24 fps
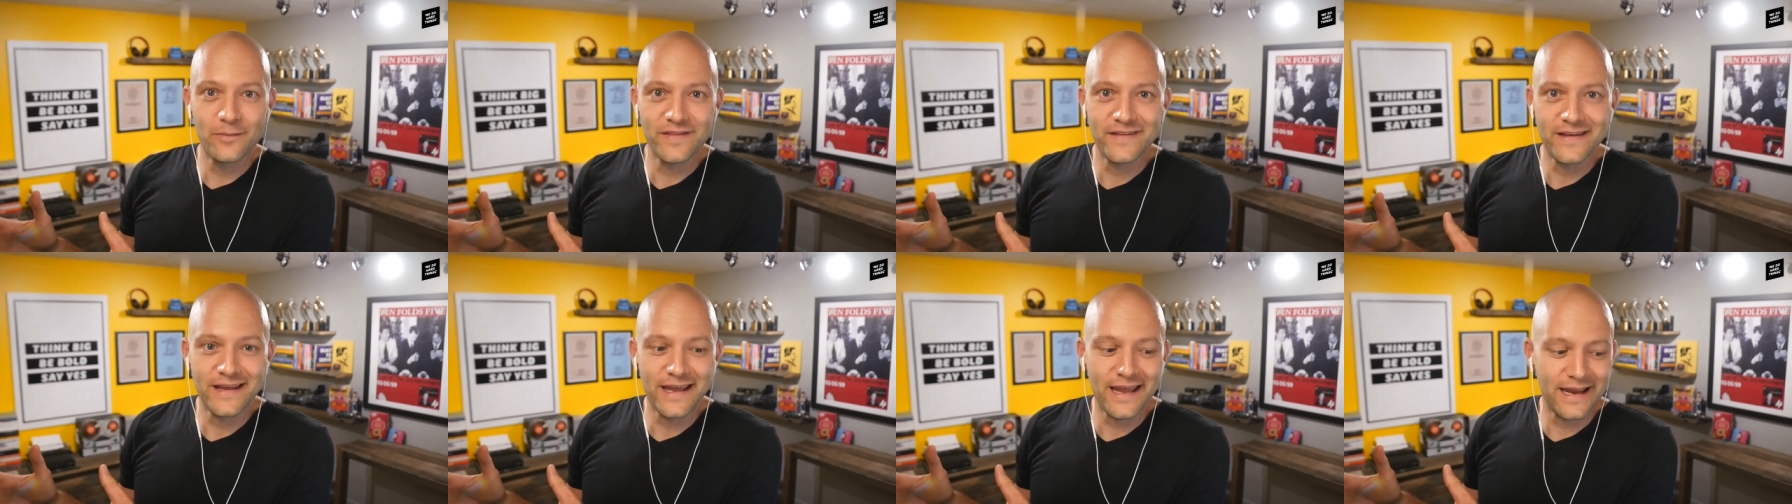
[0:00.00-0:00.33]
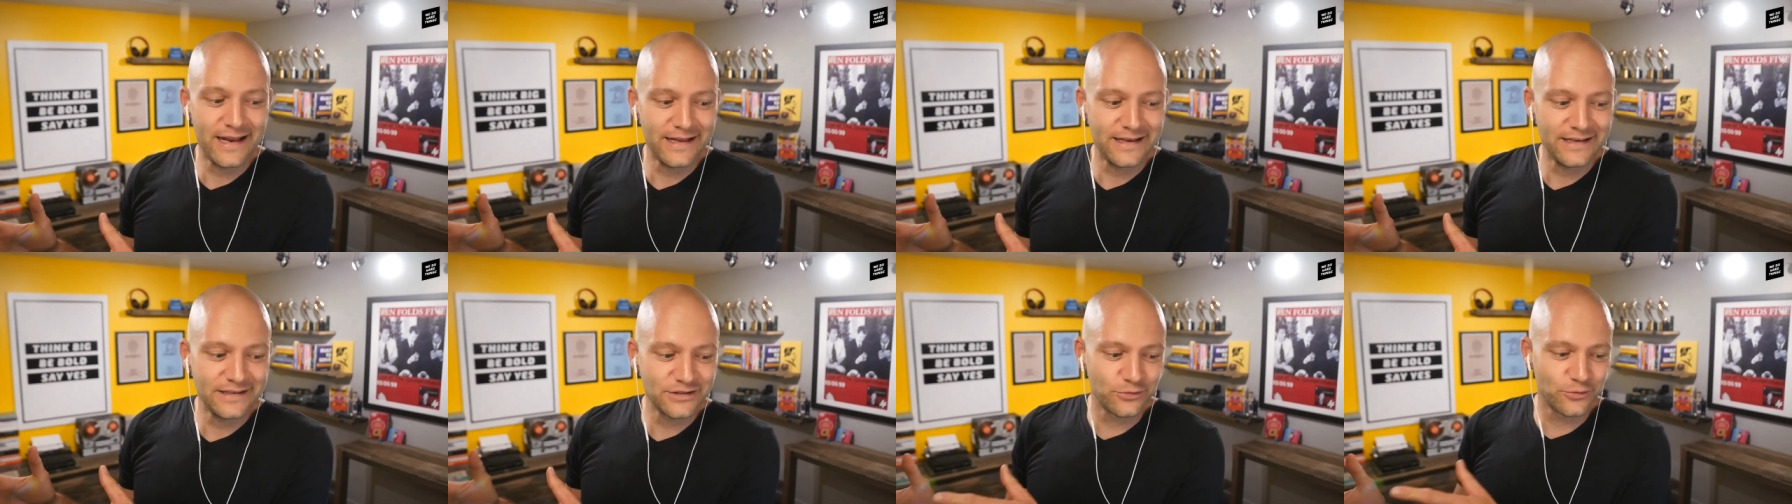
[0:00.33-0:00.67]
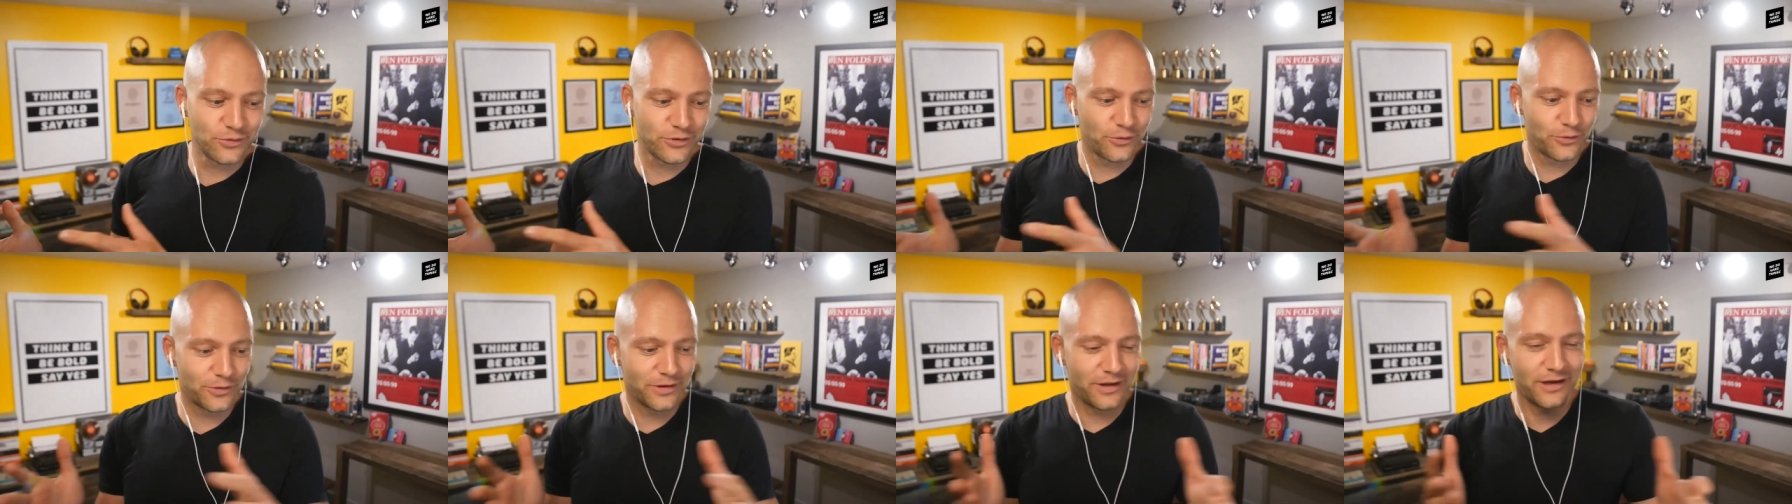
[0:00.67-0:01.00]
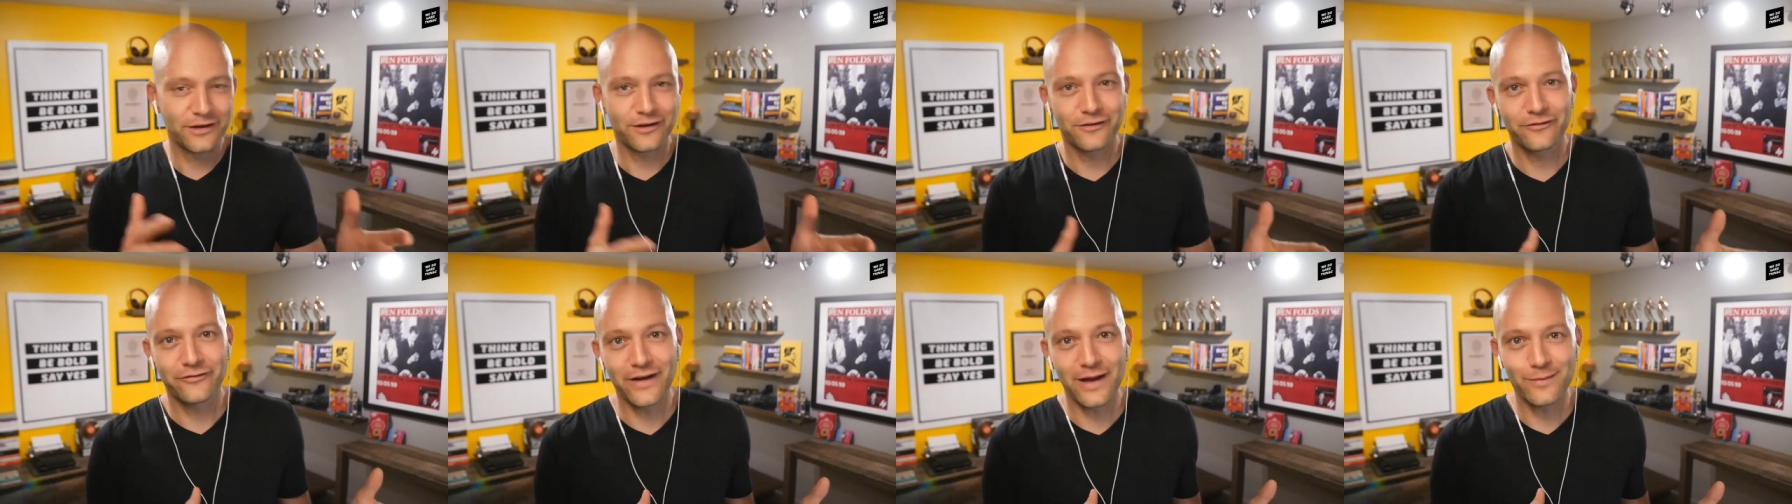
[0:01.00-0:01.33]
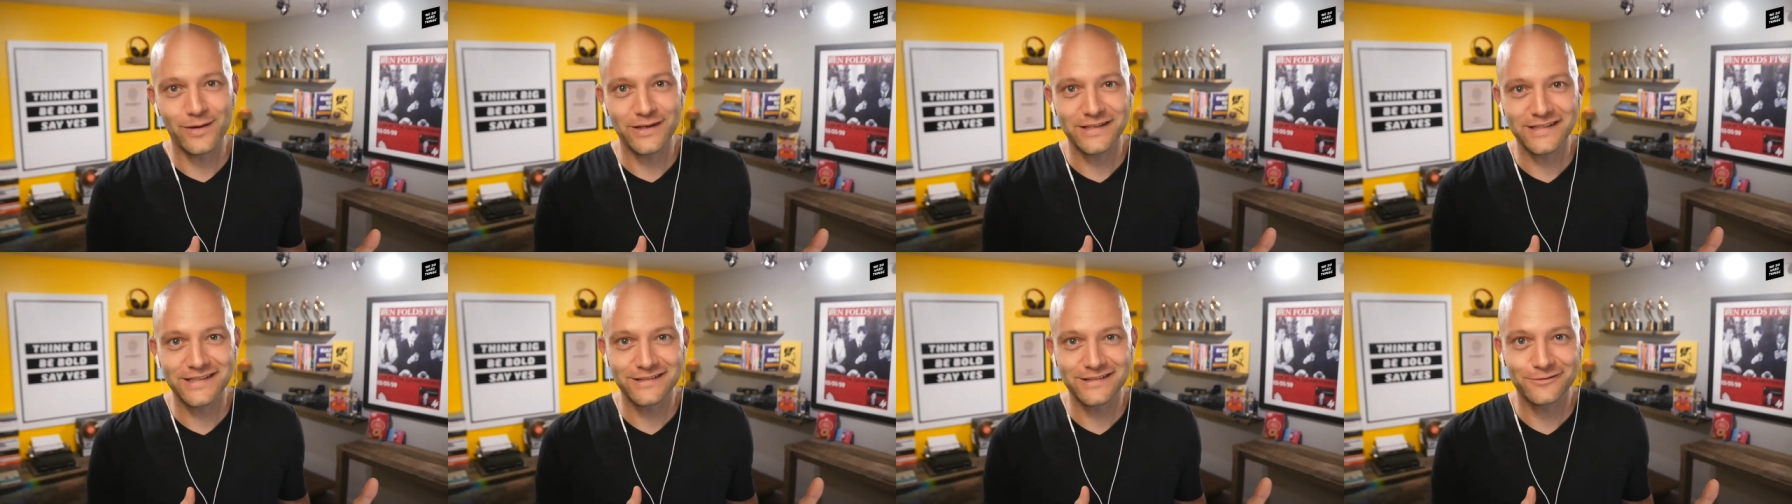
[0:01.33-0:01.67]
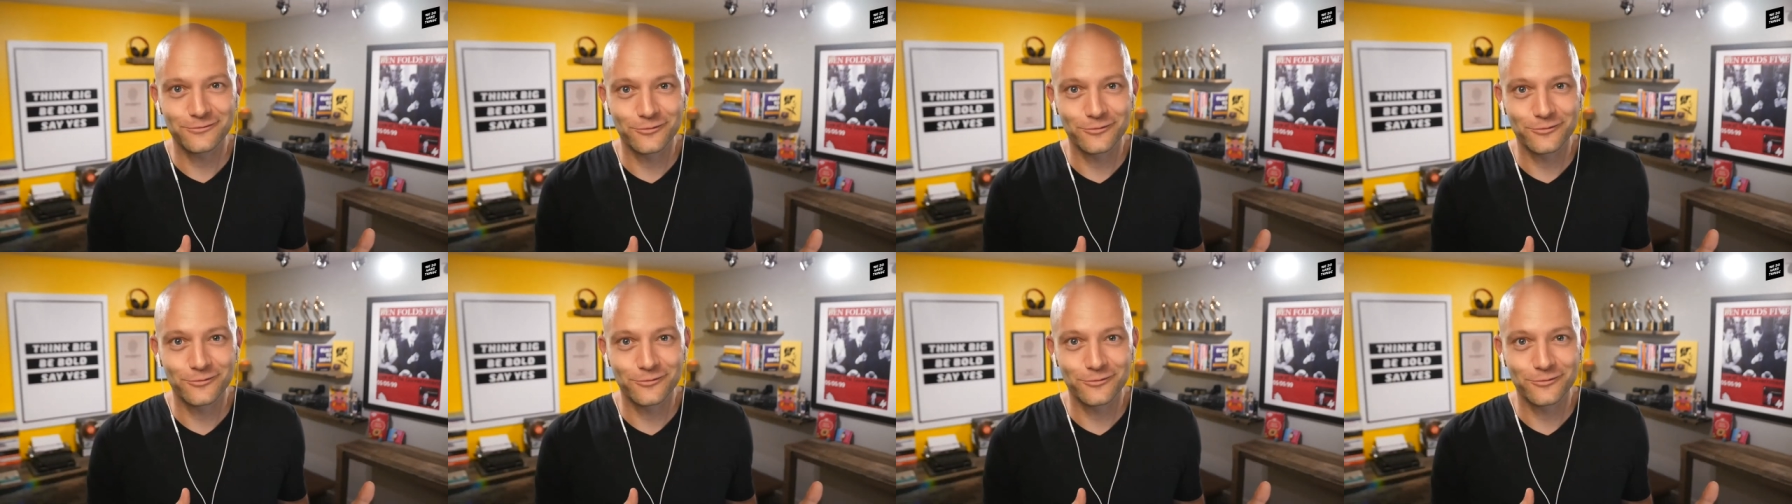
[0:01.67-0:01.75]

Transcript: in the 80s who are no longer famous,